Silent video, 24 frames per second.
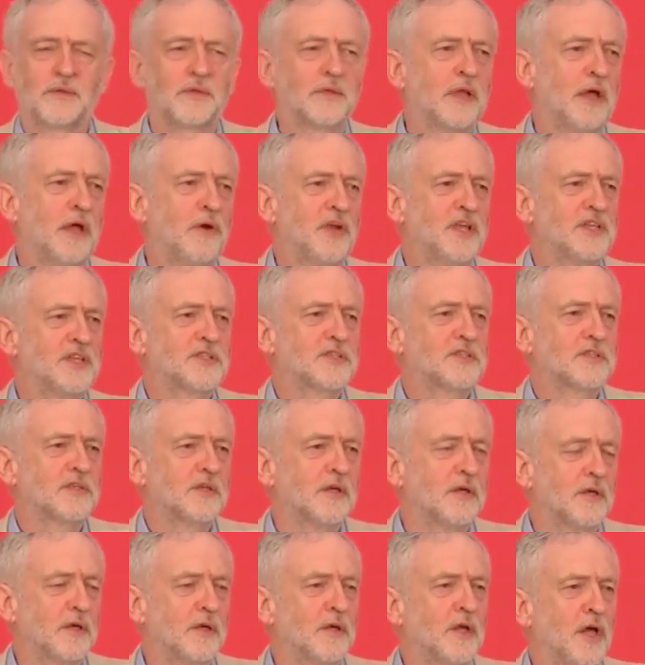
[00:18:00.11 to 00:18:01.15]
There is
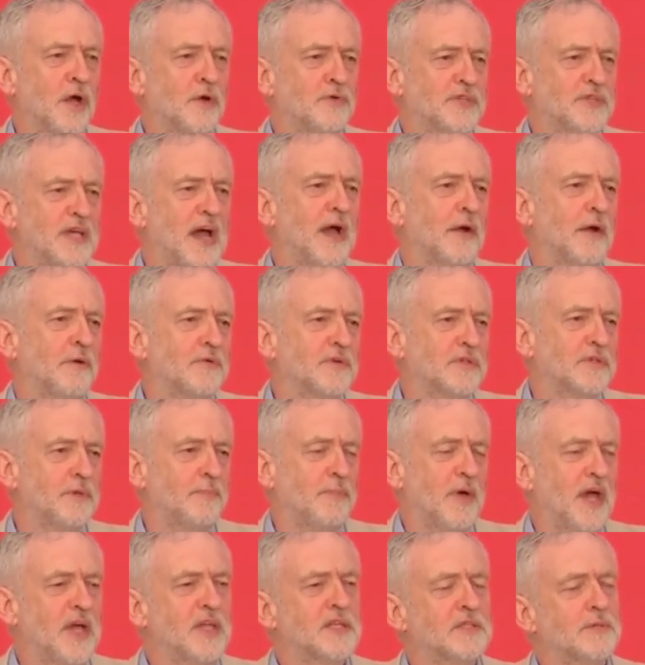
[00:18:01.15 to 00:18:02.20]
no doubt
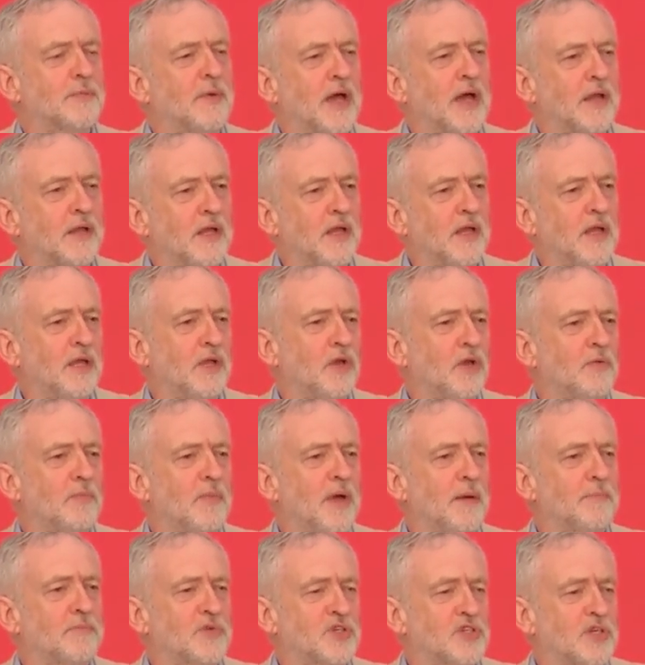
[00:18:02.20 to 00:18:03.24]
debate about the EU
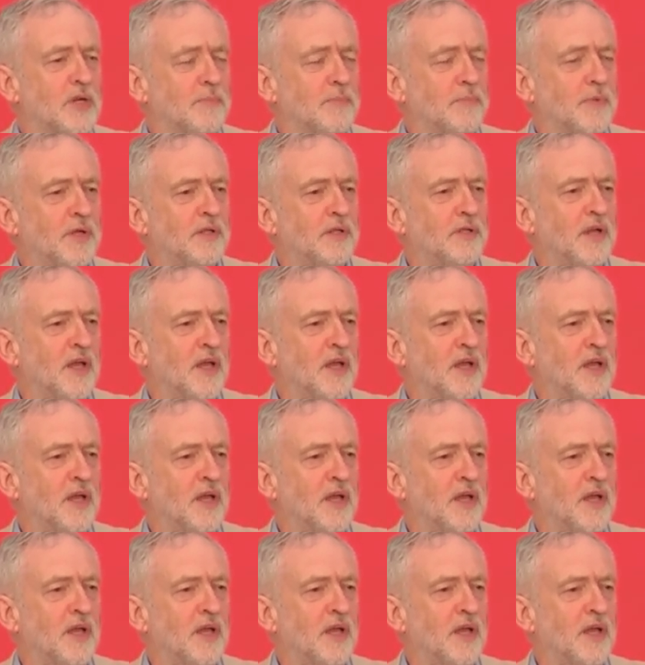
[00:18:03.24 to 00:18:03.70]
membership in the